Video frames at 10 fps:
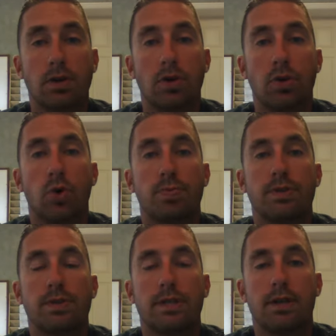So hope
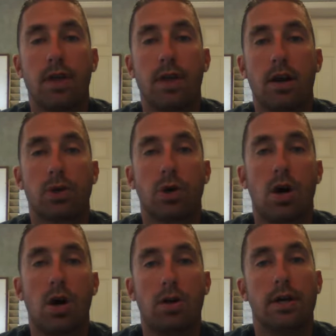to see you there.
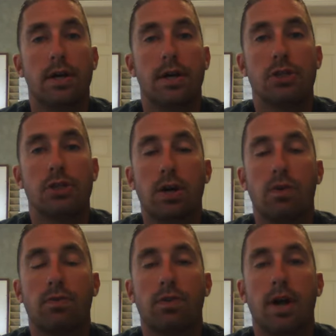Call Jay
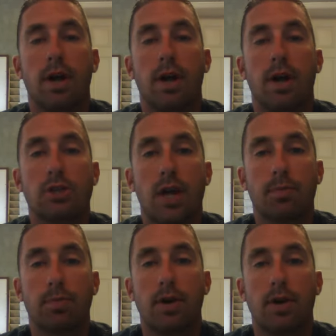over at the
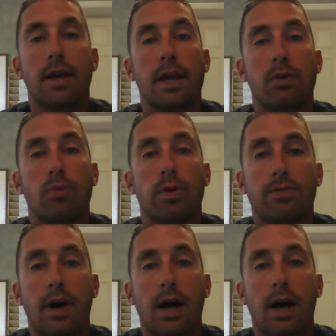chamber at
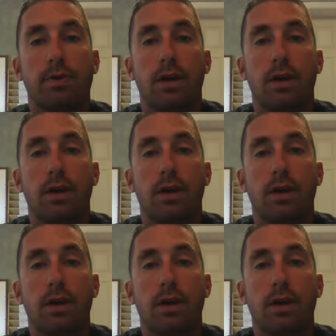815-